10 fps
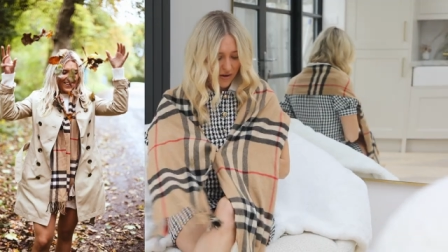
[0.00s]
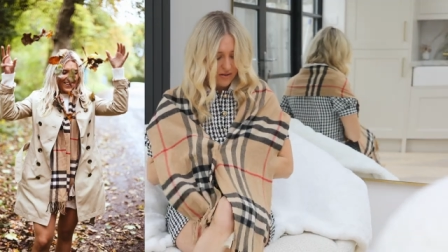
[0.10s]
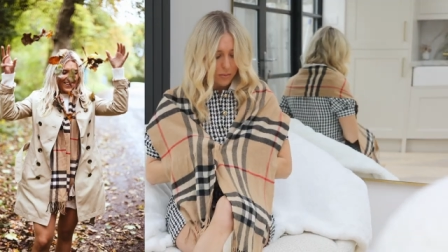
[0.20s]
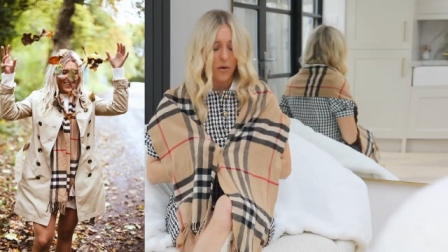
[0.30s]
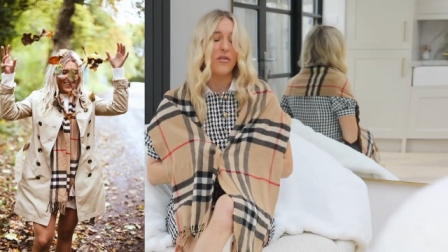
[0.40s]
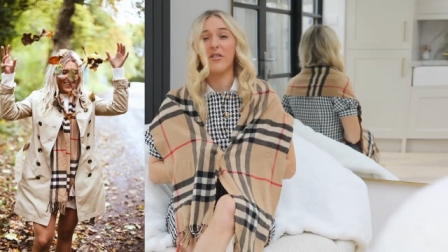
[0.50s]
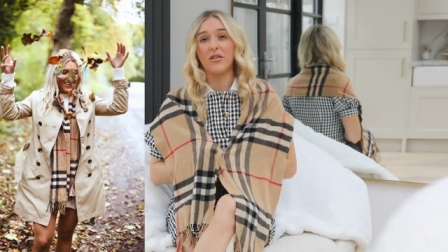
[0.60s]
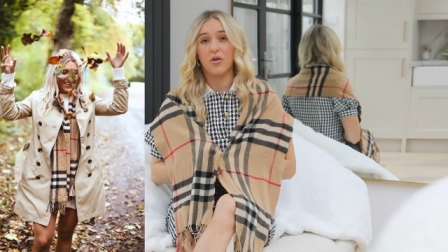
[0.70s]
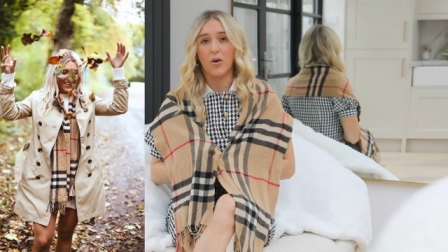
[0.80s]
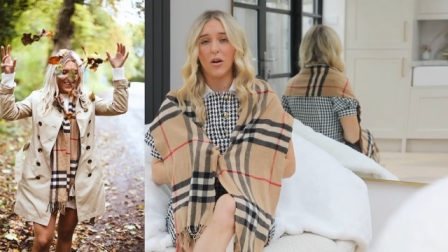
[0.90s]
it as more of a
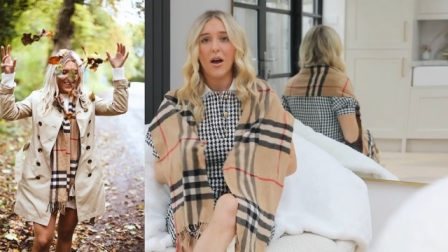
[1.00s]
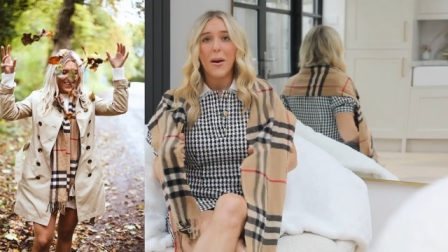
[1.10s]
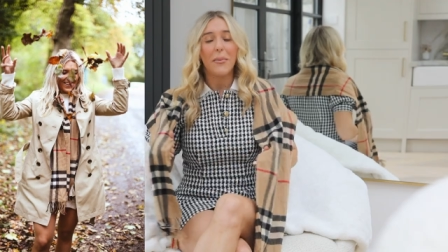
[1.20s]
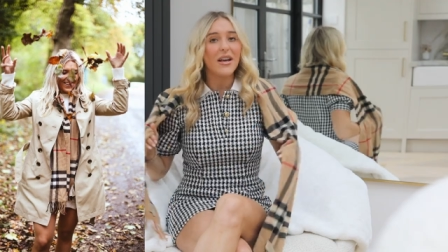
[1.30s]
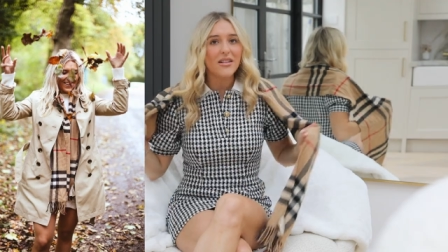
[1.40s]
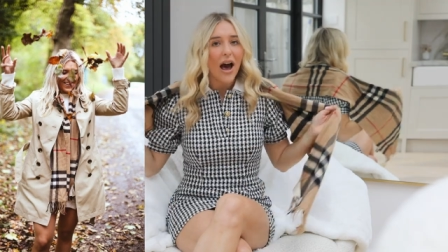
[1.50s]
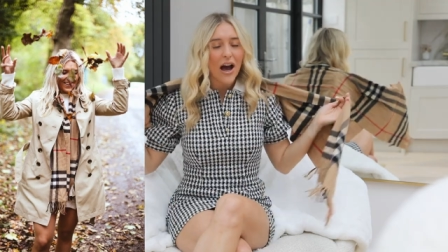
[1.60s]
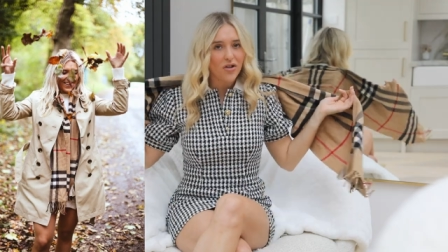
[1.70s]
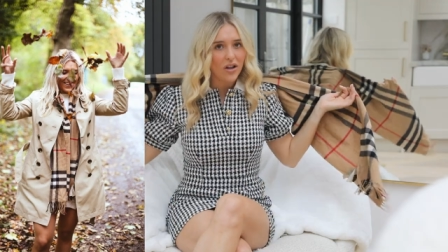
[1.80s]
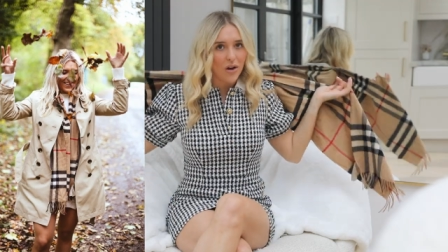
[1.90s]
shawl, but it's
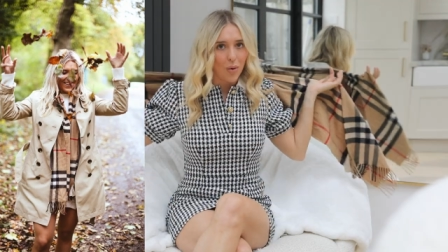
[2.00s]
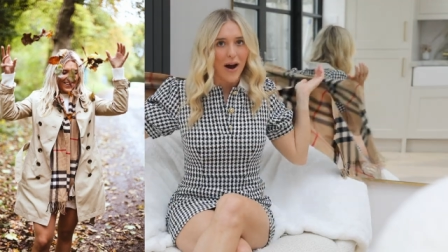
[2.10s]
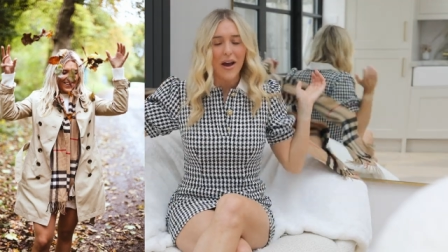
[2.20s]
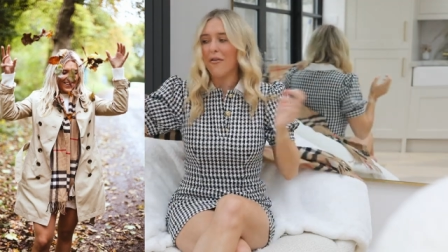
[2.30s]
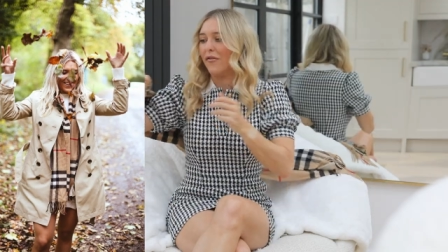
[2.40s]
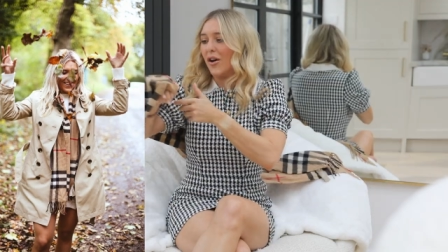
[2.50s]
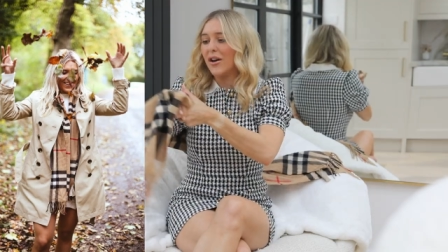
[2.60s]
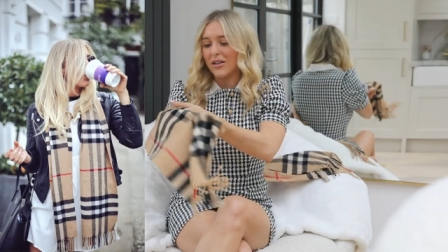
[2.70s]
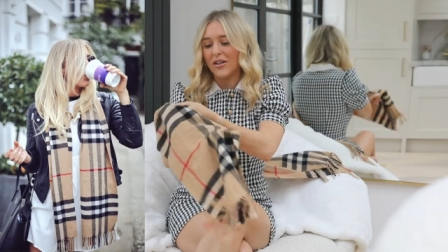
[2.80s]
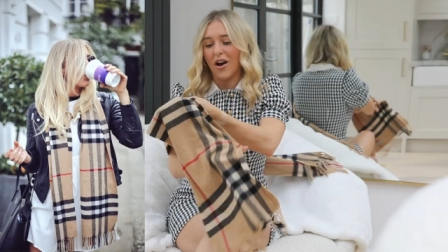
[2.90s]
actually quite a
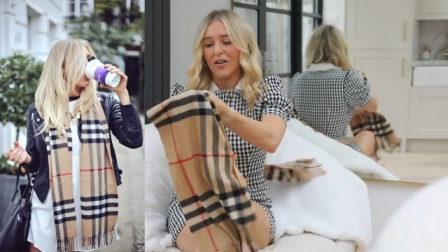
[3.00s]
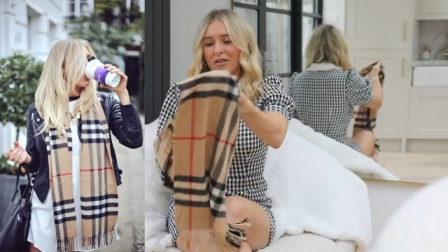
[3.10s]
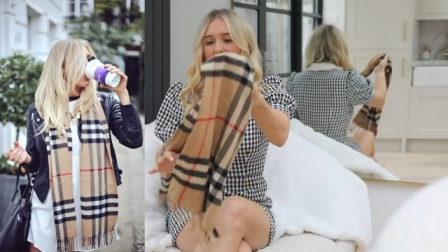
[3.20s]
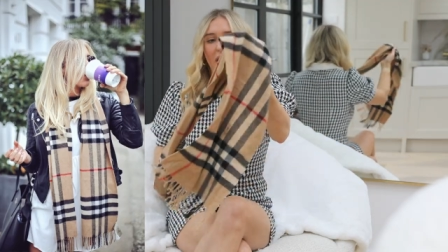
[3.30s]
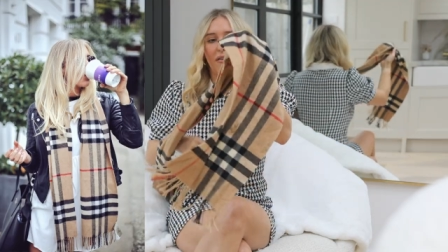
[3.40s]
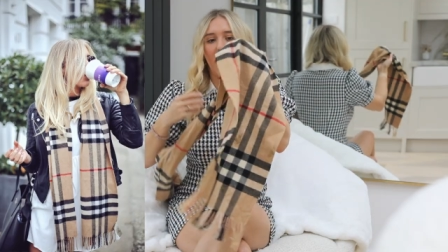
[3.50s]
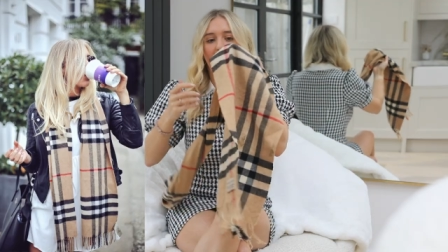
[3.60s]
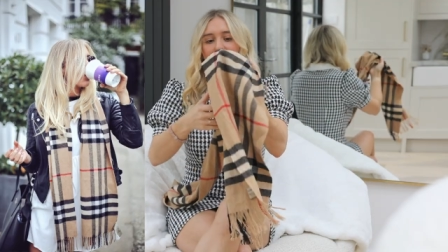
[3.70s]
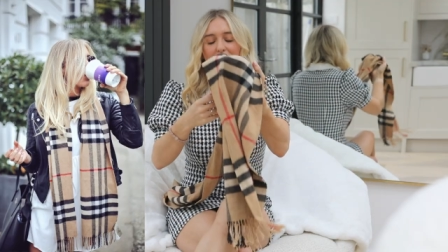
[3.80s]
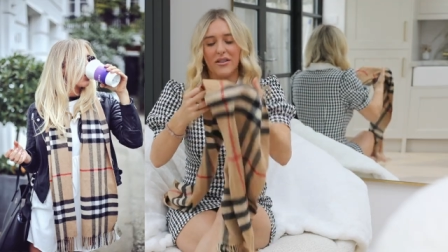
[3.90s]
versatile scarf, I
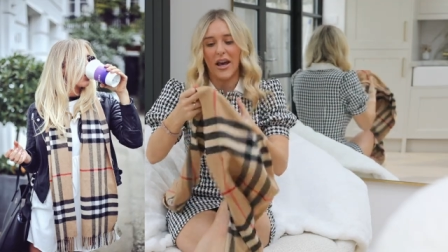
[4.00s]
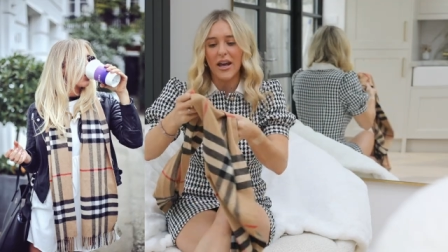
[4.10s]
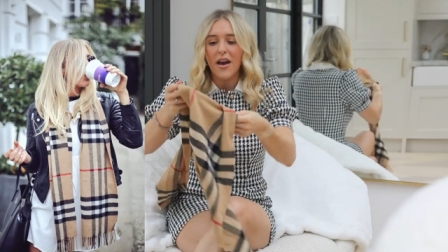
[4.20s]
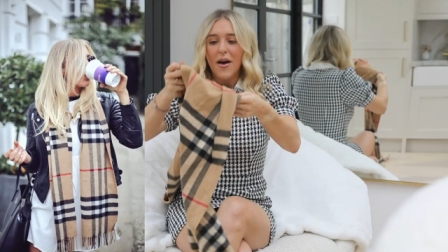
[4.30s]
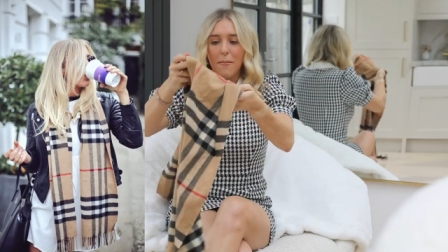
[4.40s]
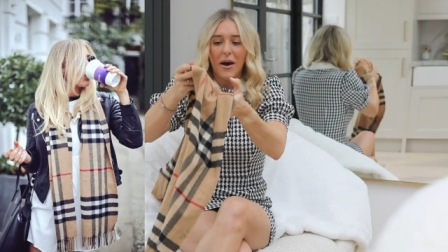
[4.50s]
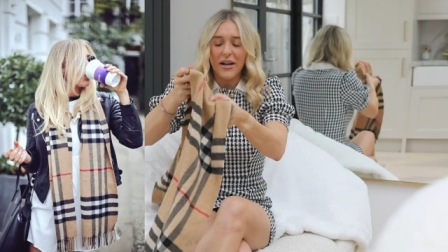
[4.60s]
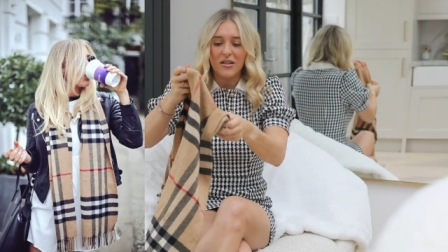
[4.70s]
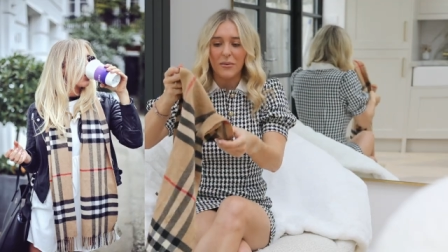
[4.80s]
have to say. Mine has